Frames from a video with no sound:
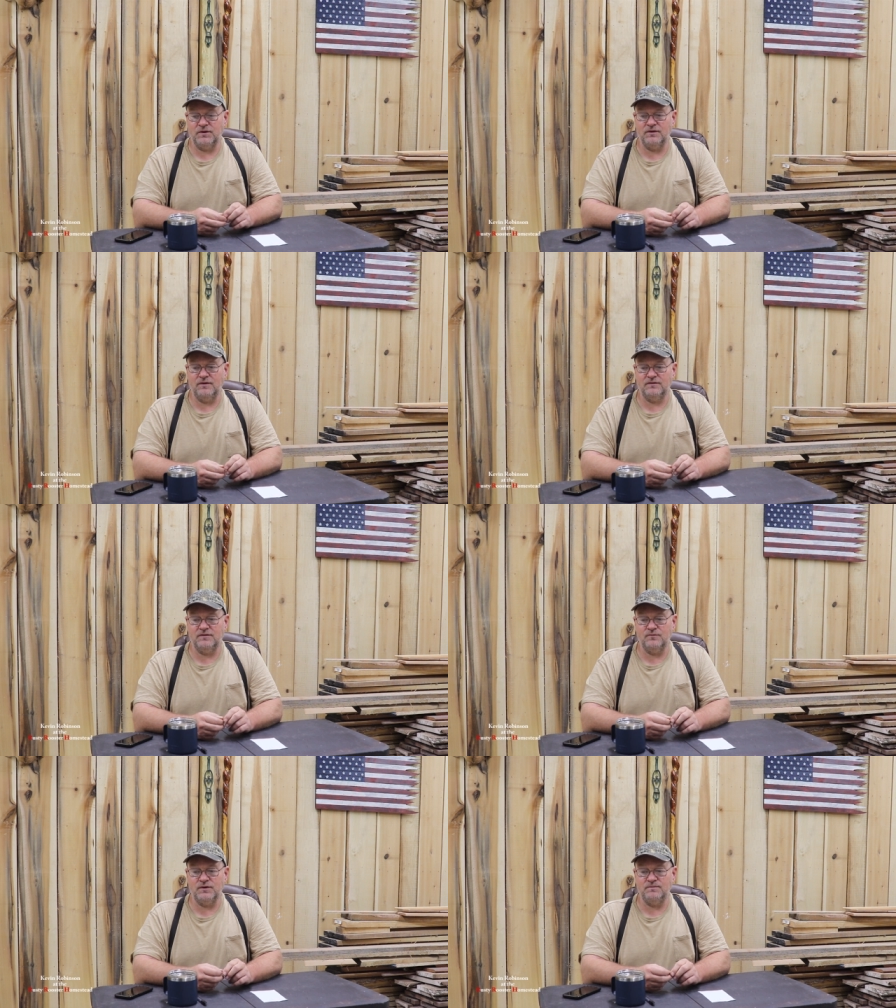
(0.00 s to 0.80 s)
videos
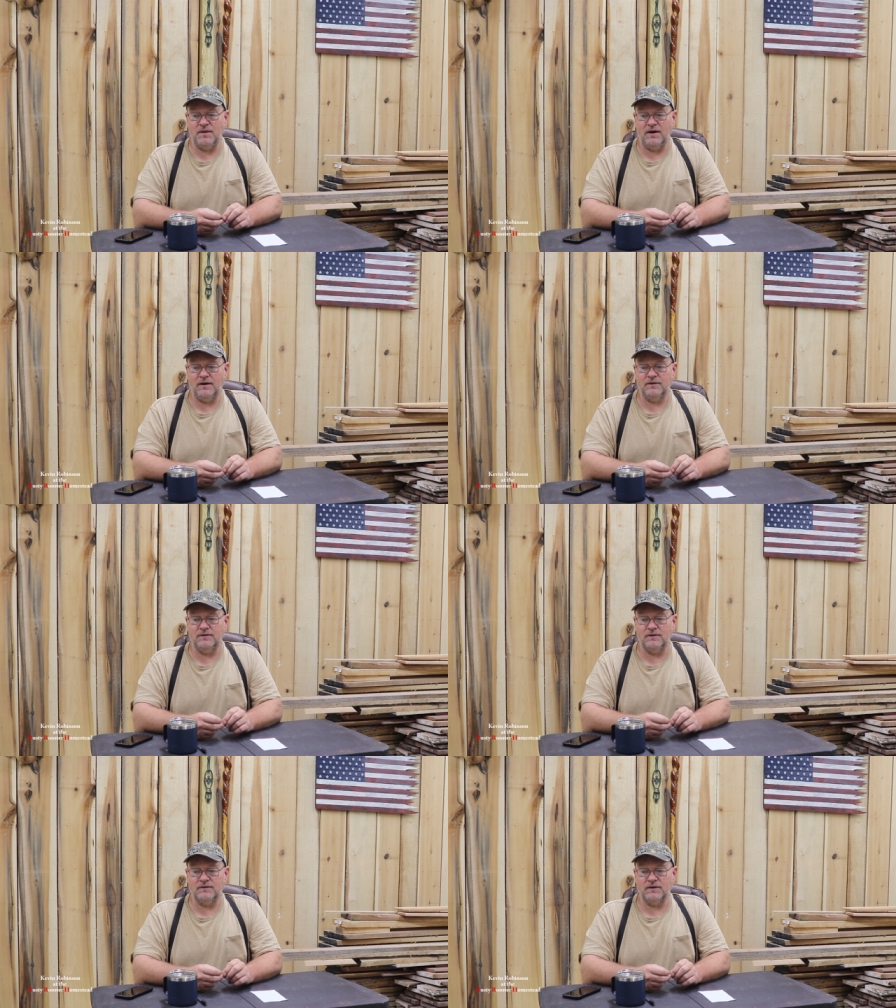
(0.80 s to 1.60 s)
that we
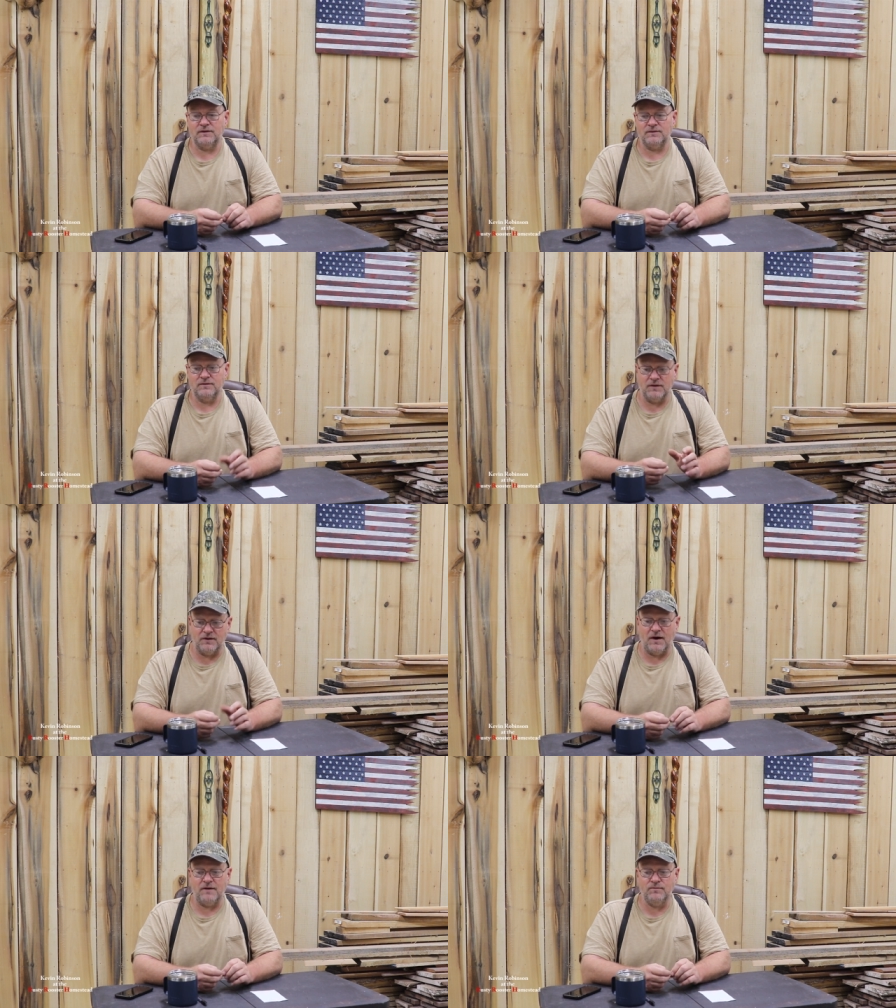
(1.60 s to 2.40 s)
made, that,
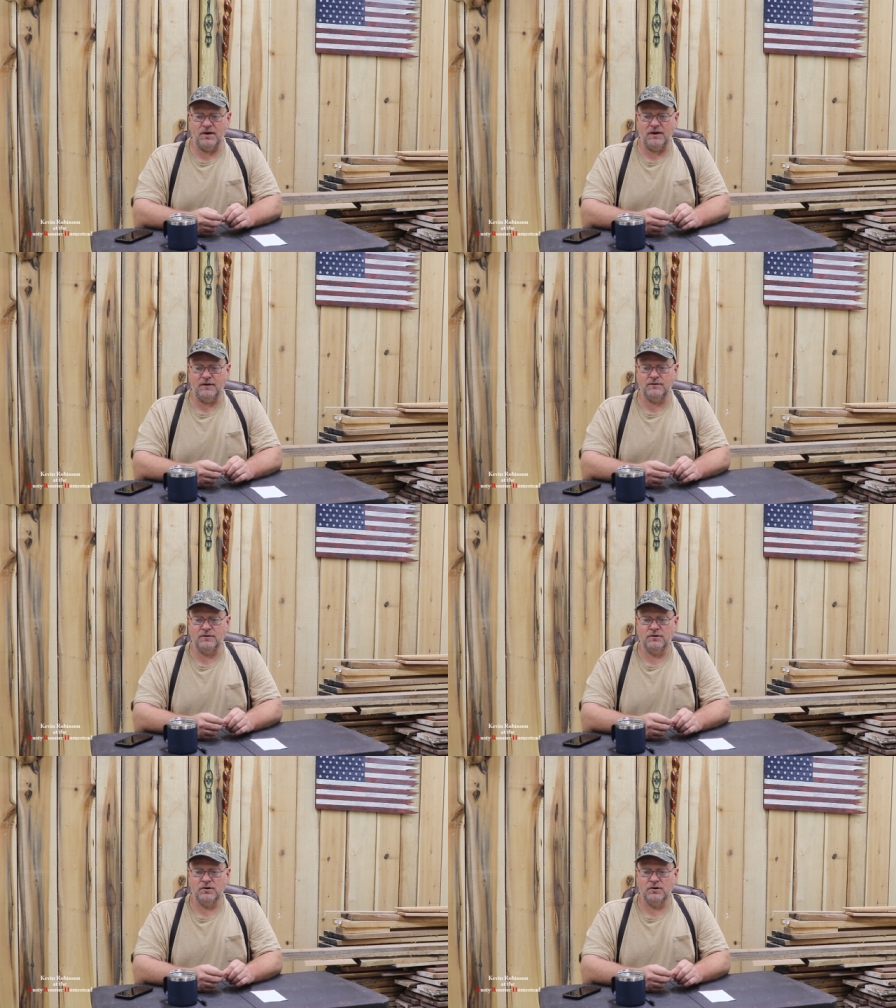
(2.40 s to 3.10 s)
that I made,